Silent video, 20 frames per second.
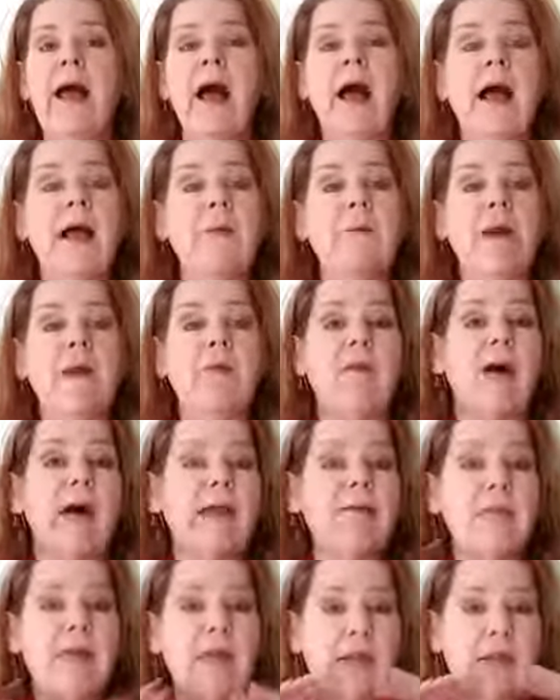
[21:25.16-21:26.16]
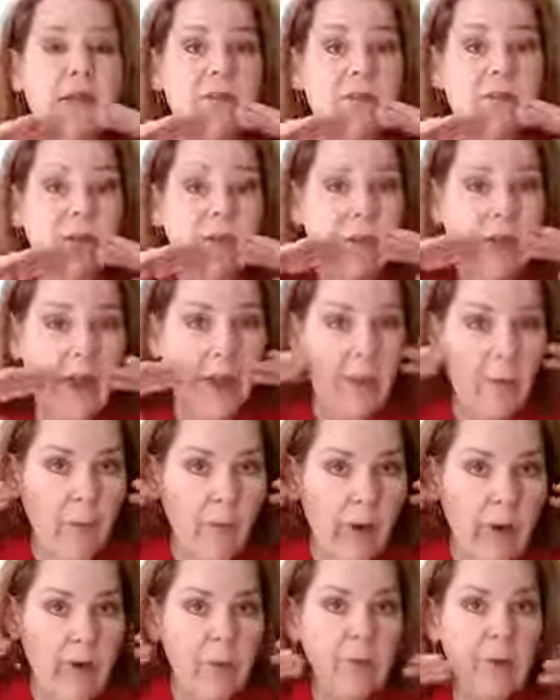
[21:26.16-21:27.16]
A lot of kitties don't like
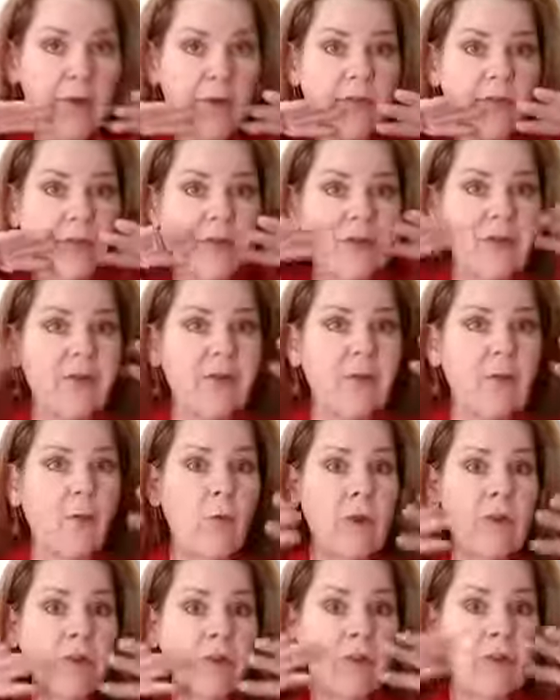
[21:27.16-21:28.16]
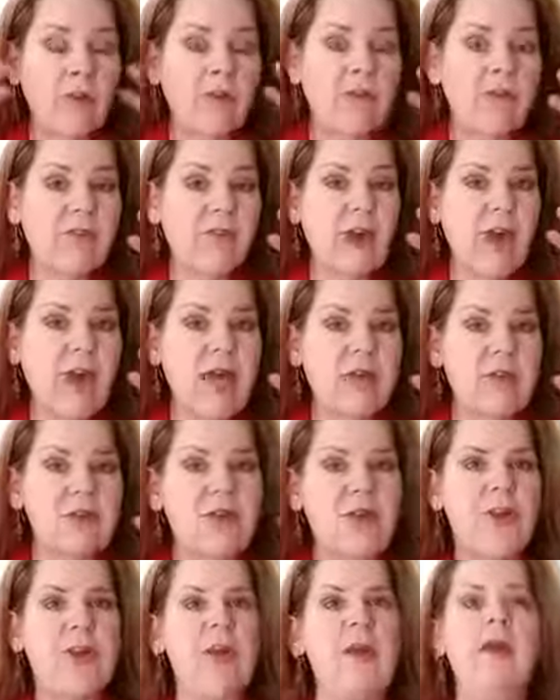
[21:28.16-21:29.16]
water bowls because their whiskers touch.
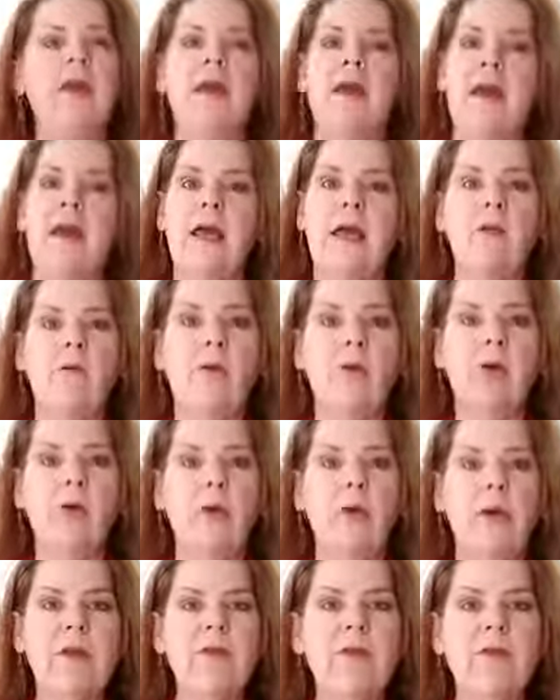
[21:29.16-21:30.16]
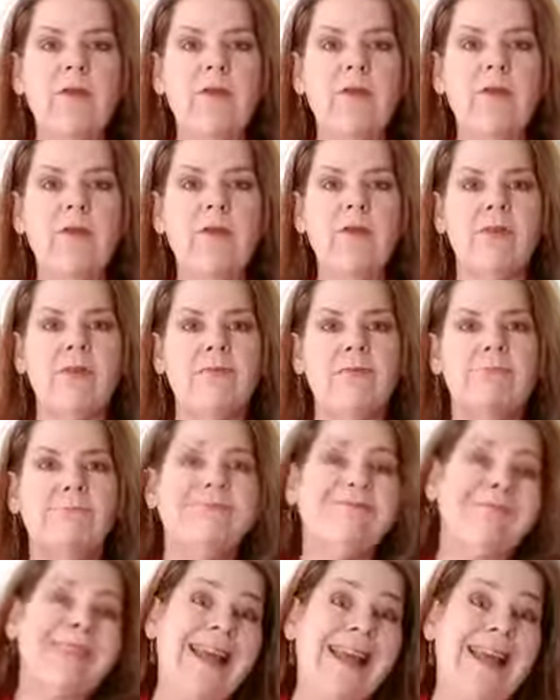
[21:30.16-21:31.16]
And what are whiskers?
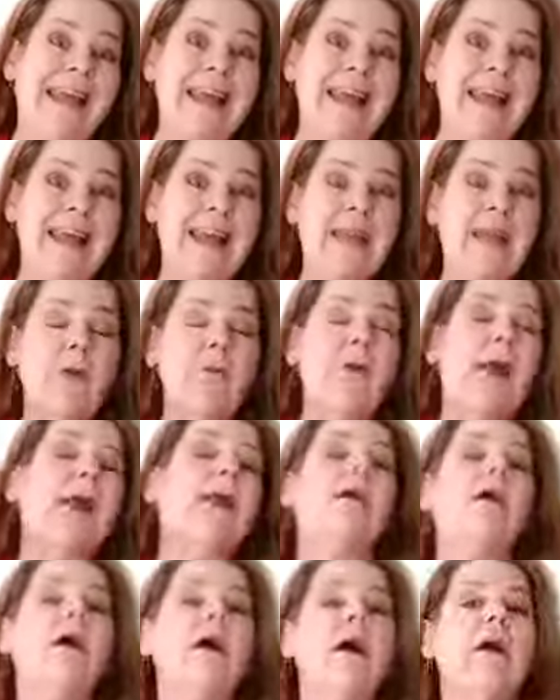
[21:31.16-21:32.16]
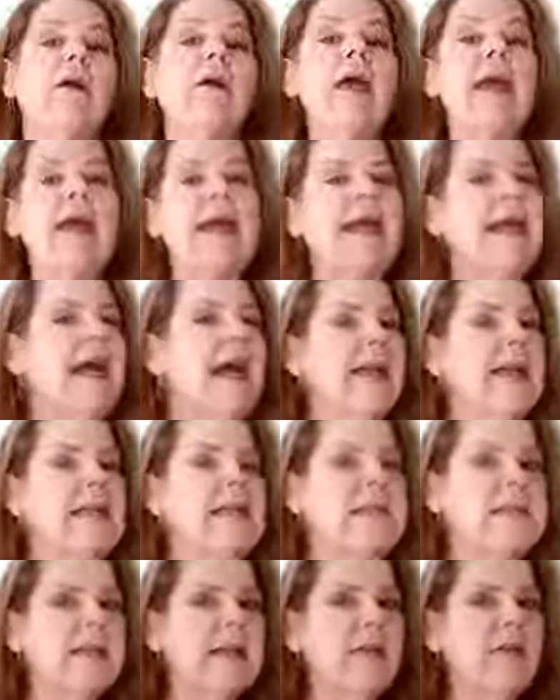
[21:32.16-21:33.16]
Kitty radar. It kind of
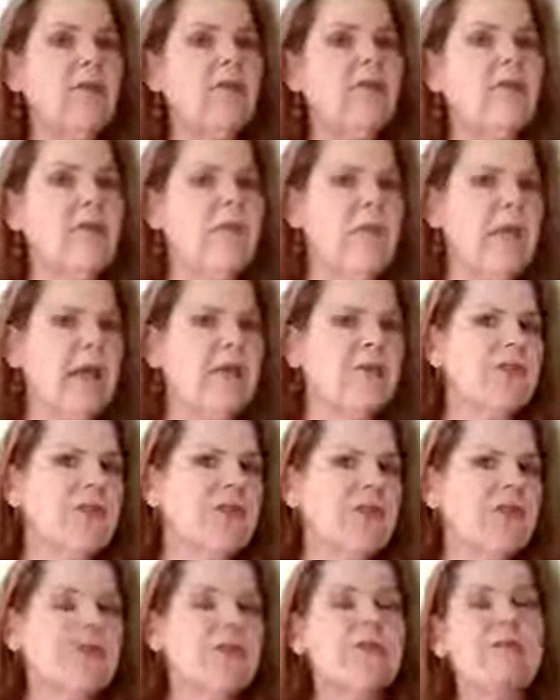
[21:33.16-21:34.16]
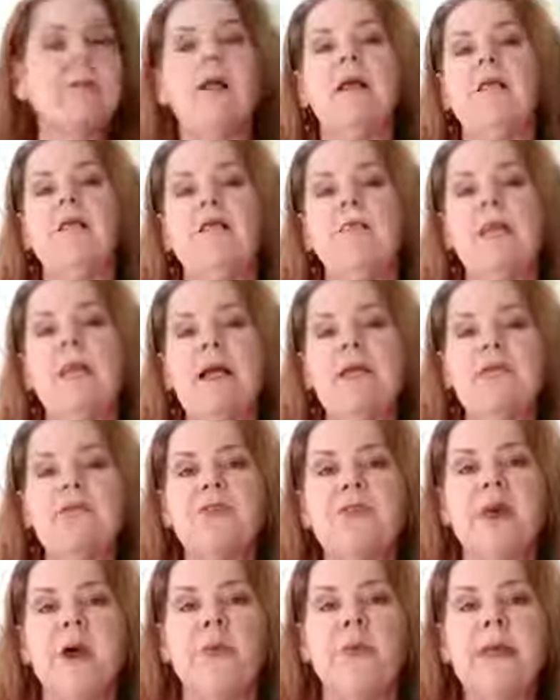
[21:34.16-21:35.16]
signals them that it's too small of a place
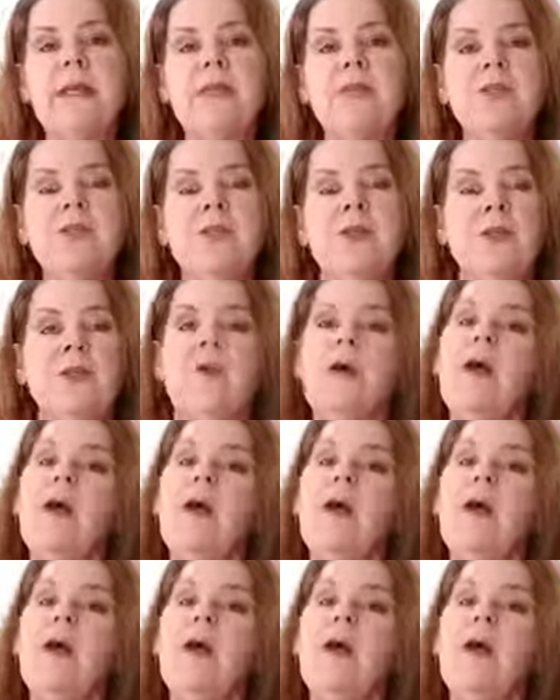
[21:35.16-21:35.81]
to go into.